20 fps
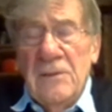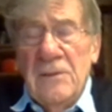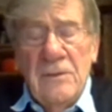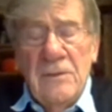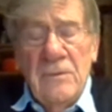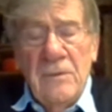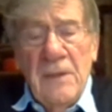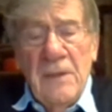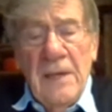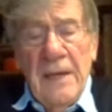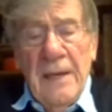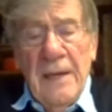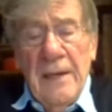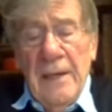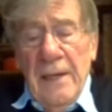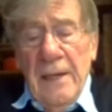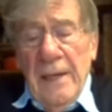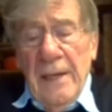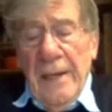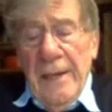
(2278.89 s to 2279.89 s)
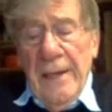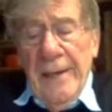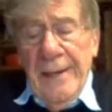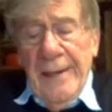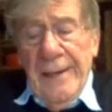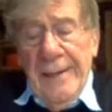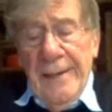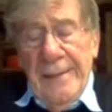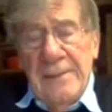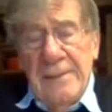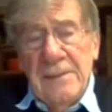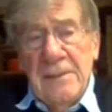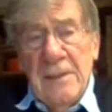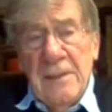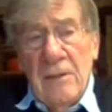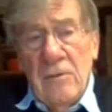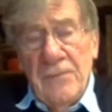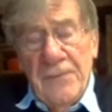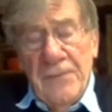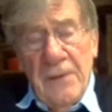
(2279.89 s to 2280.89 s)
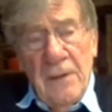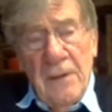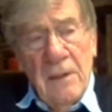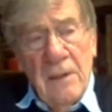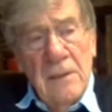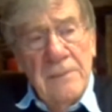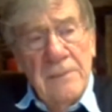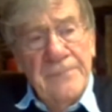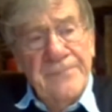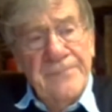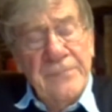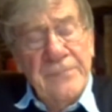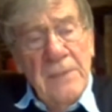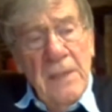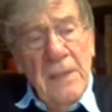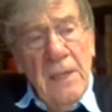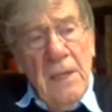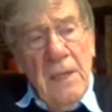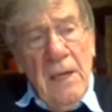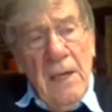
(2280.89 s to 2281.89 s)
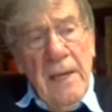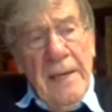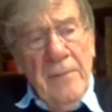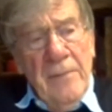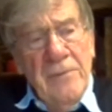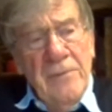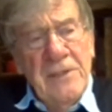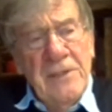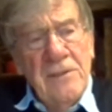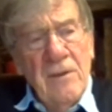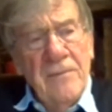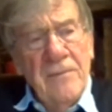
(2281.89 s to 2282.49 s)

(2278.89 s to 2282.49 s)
to their self-harm, which is